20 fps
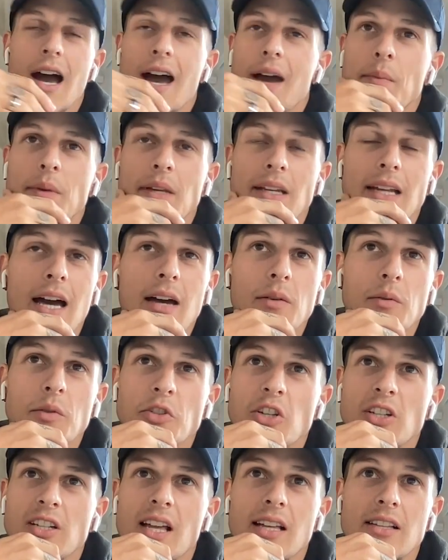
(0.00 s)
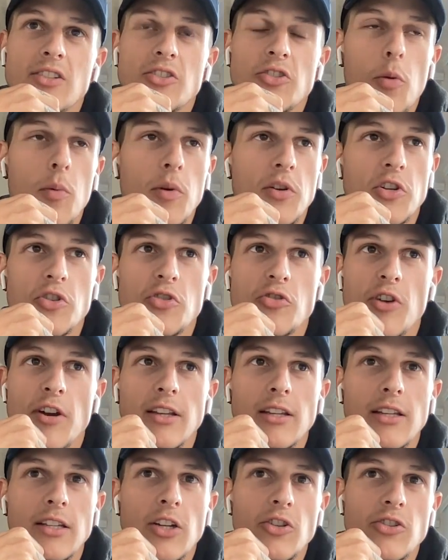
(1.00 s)
I mean, I was just had so much
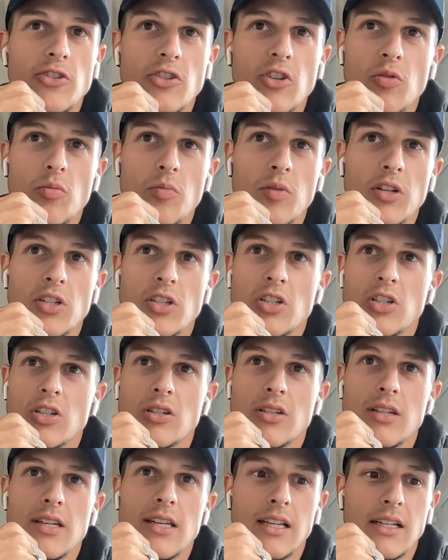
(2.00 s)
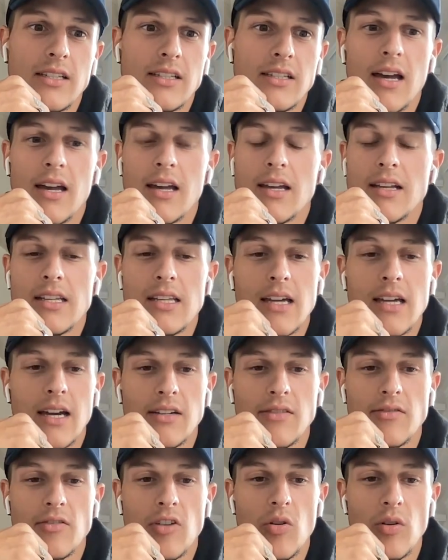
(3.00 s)
adrenaline, so much anxiety
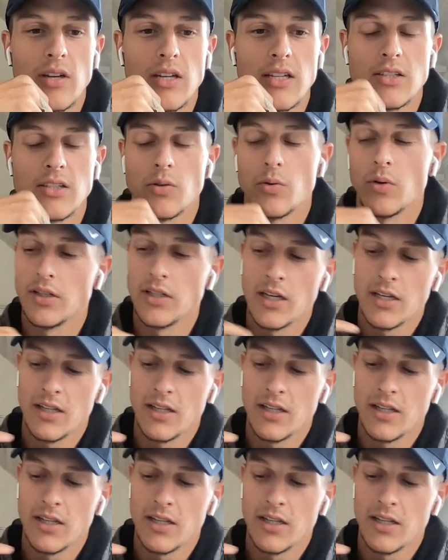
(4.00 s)
kind of going into it.